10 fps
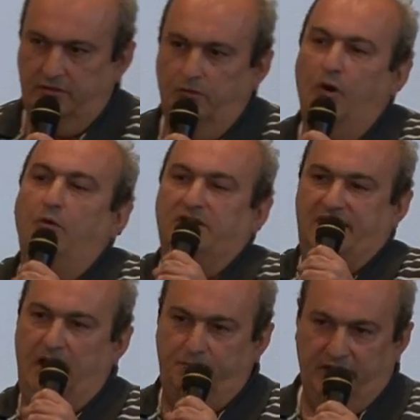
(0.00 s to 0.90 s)
what was
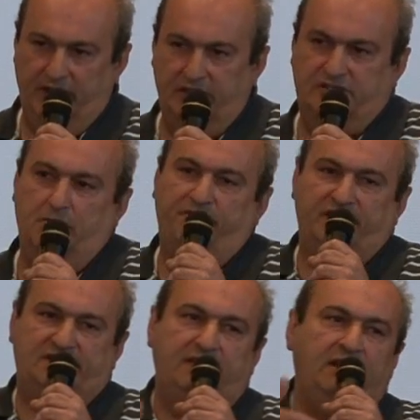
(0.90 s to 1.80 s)
happening. And some of
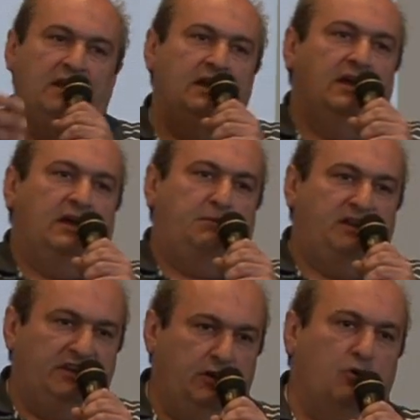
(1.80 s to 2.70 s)
us that have
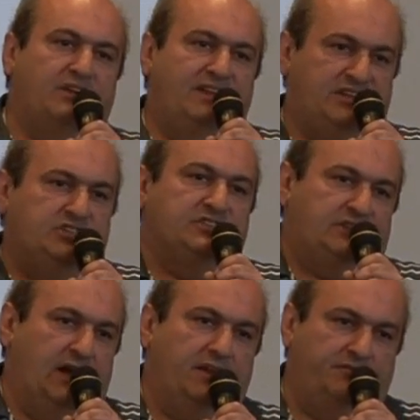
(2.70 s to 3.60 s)
been in the organization
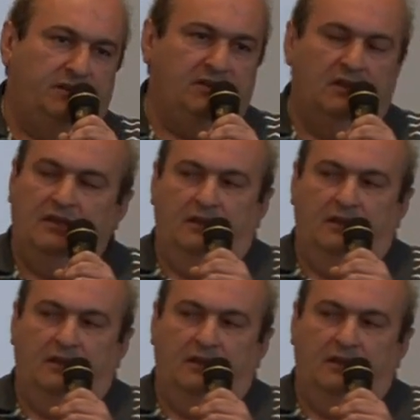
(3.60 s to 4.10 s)
side of it,